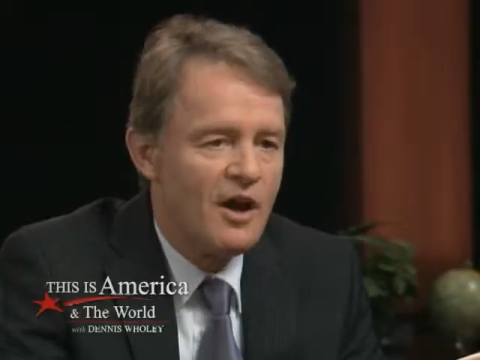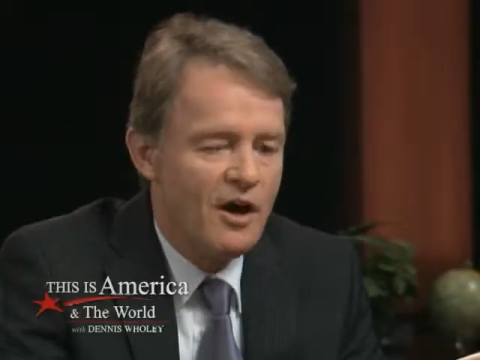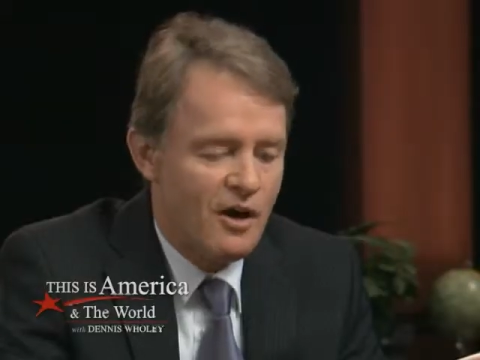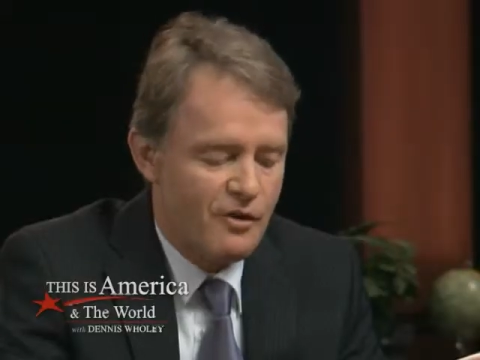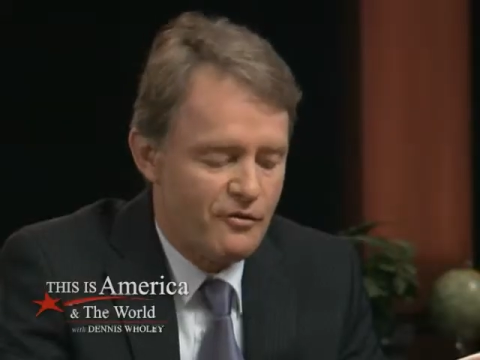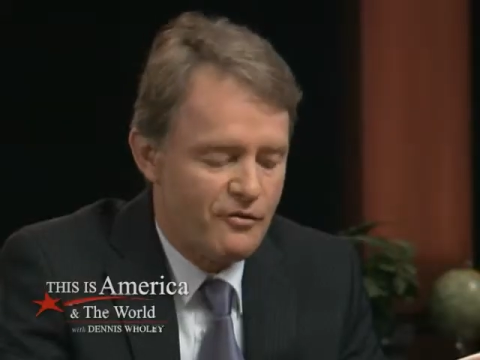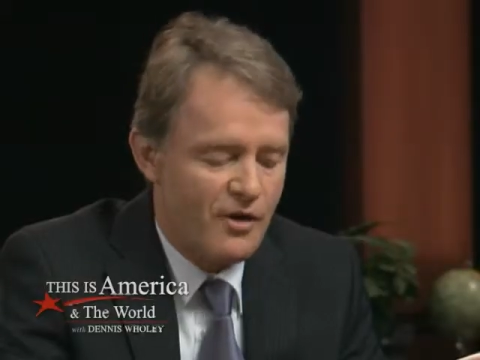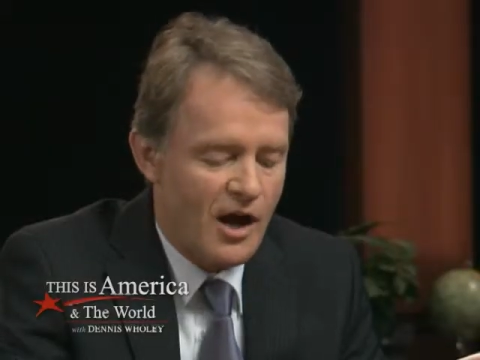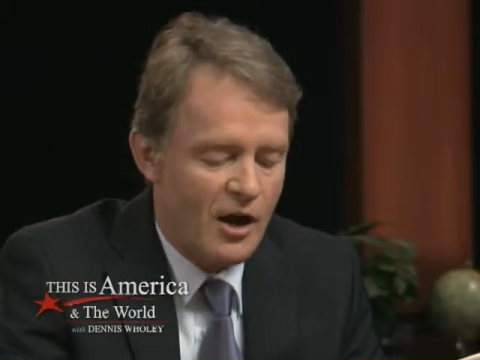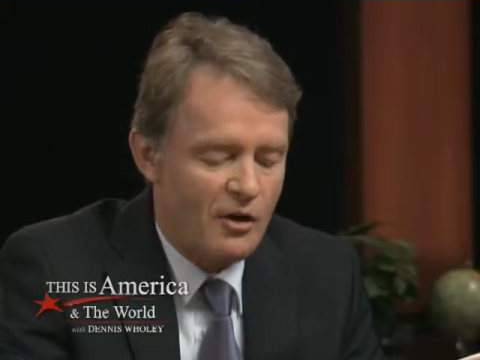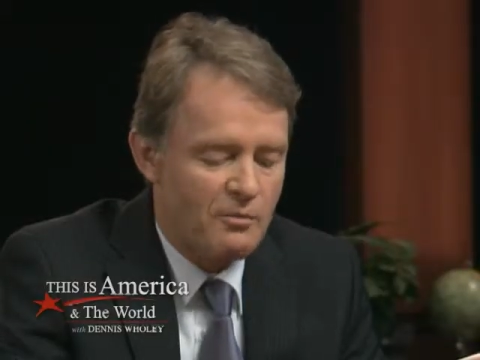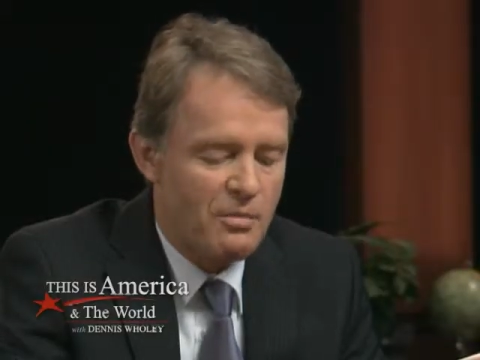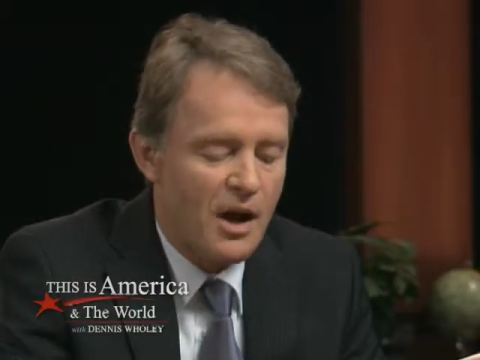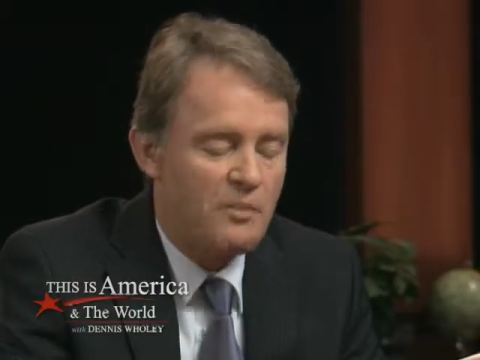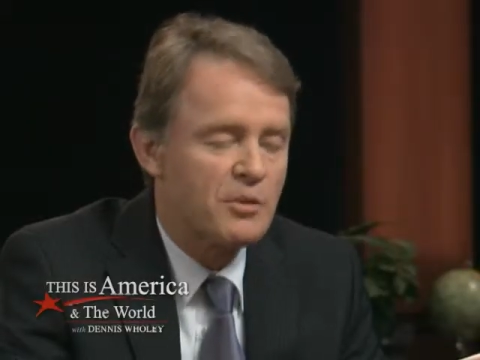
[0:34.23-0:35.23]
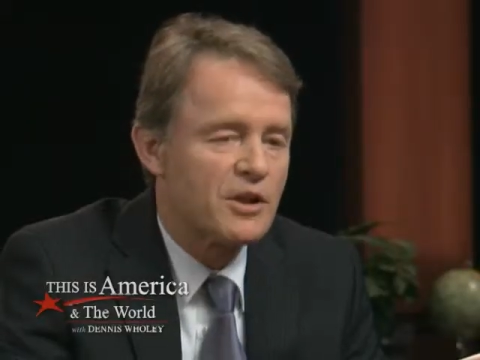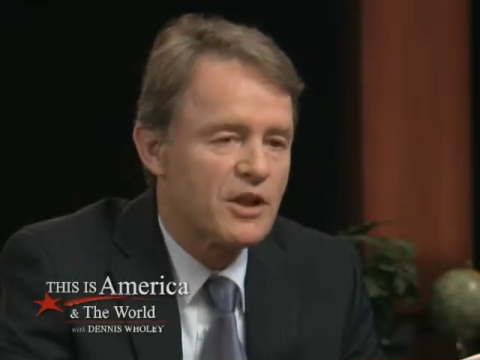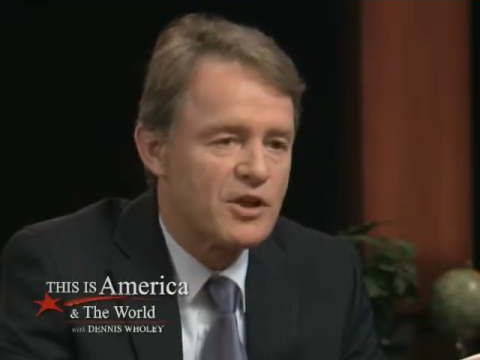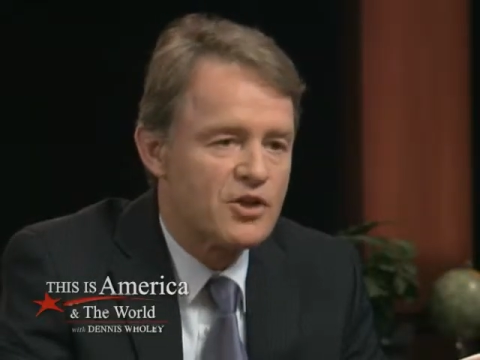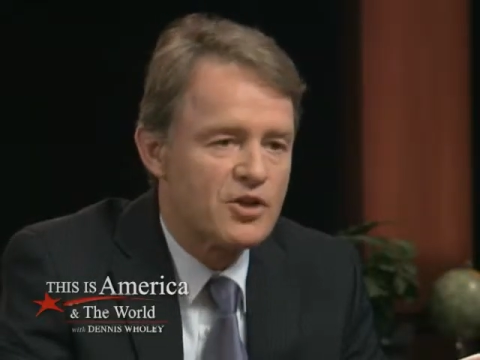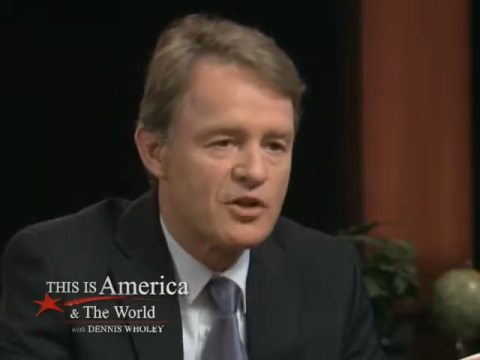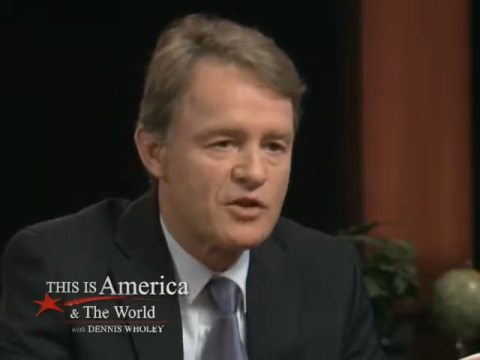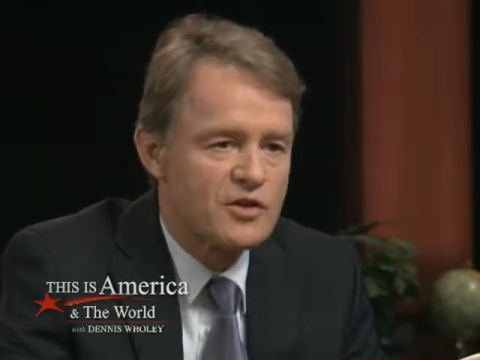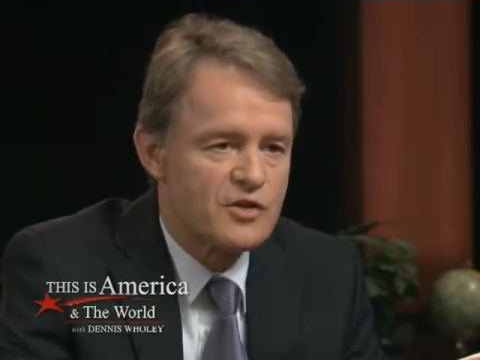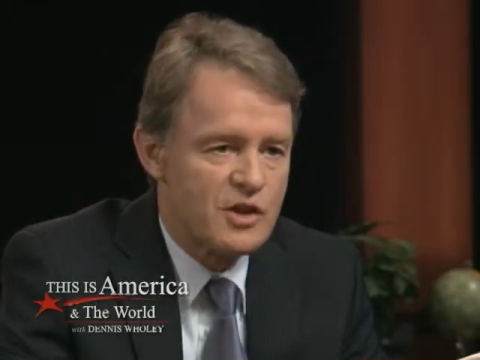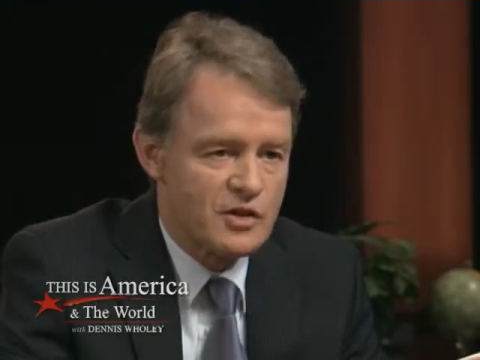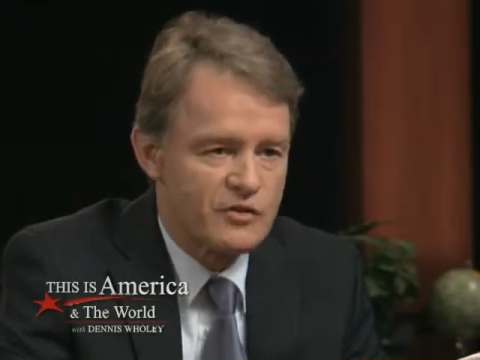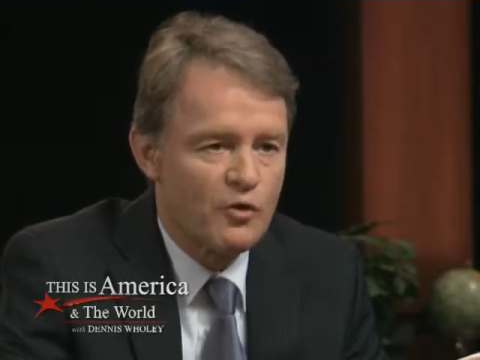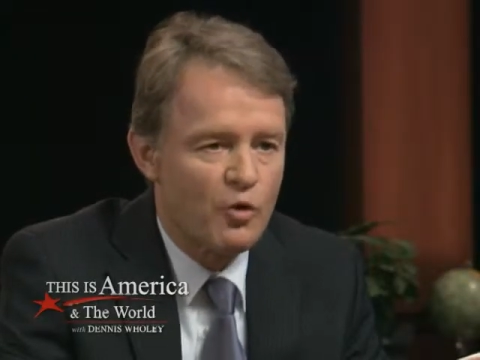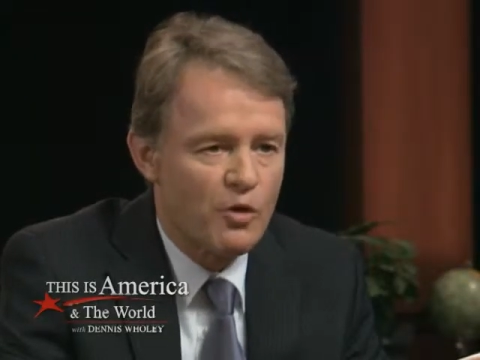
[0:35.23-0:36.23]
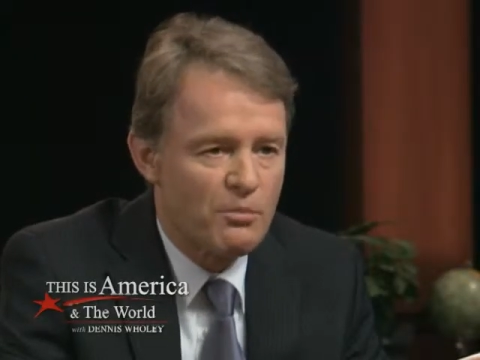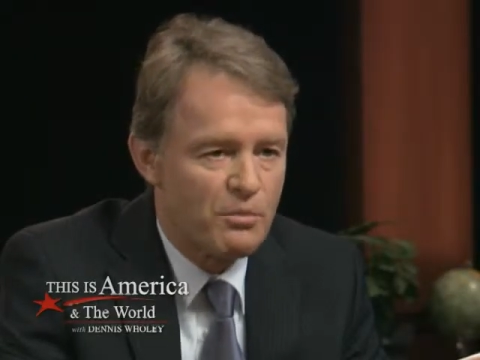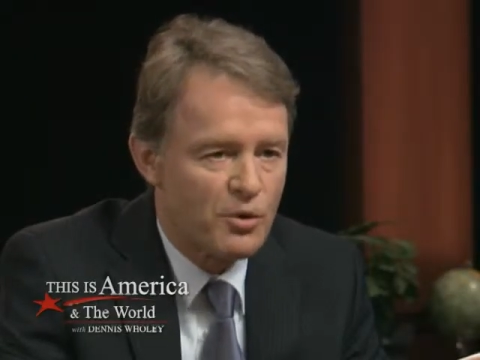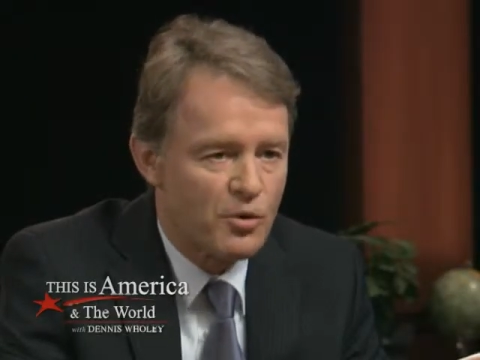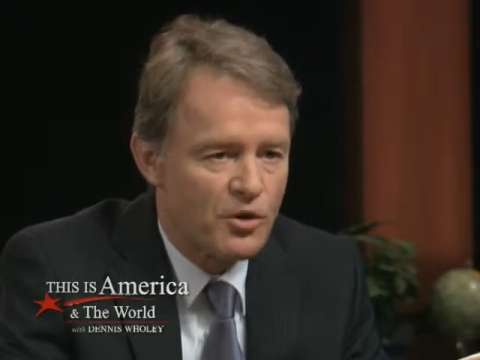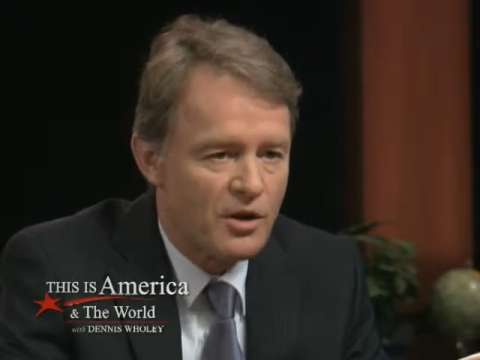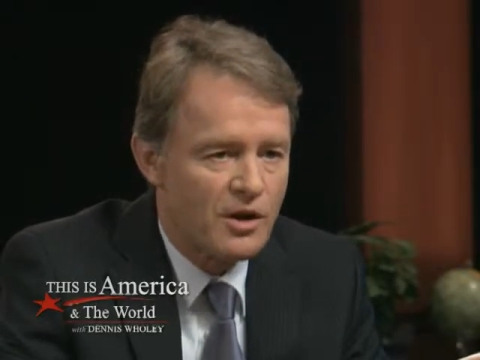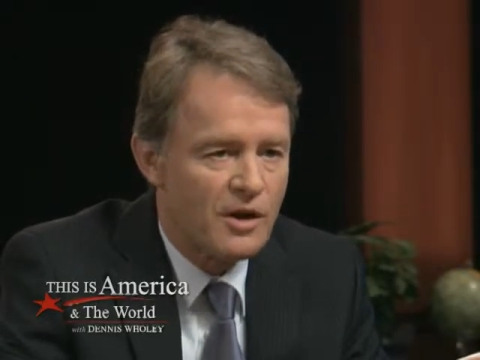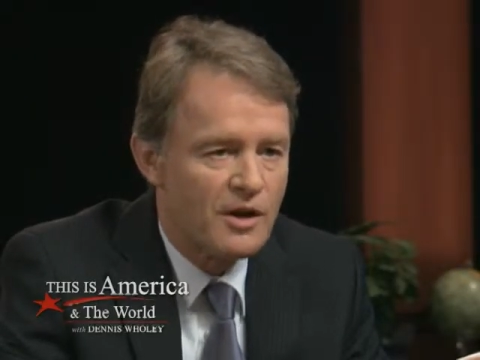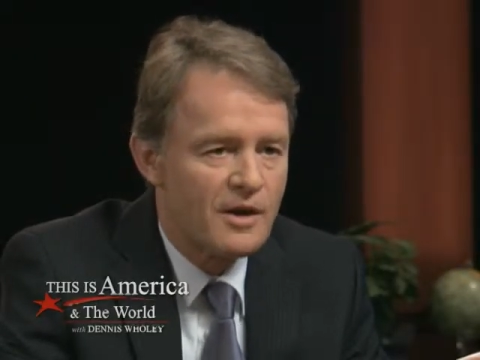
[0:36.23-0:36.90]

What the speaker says: of our population is foreign born,